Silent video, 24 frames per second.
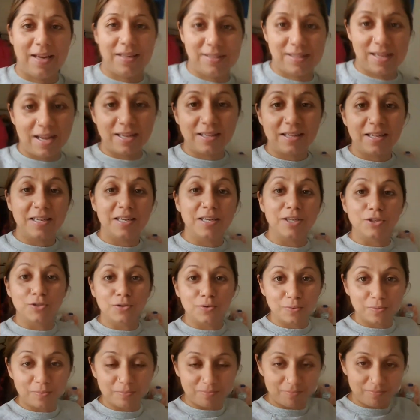that they need
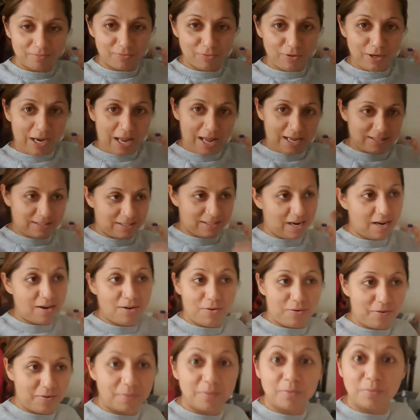to relax, and I
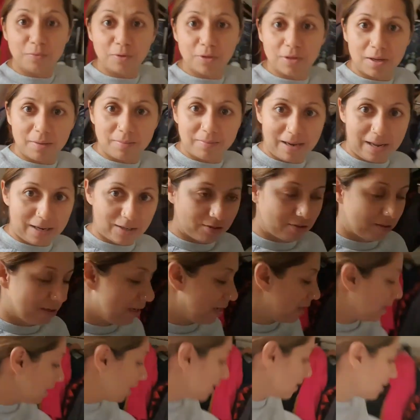know it will come naturally, I
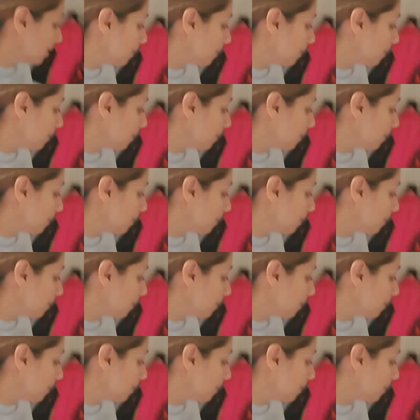guess.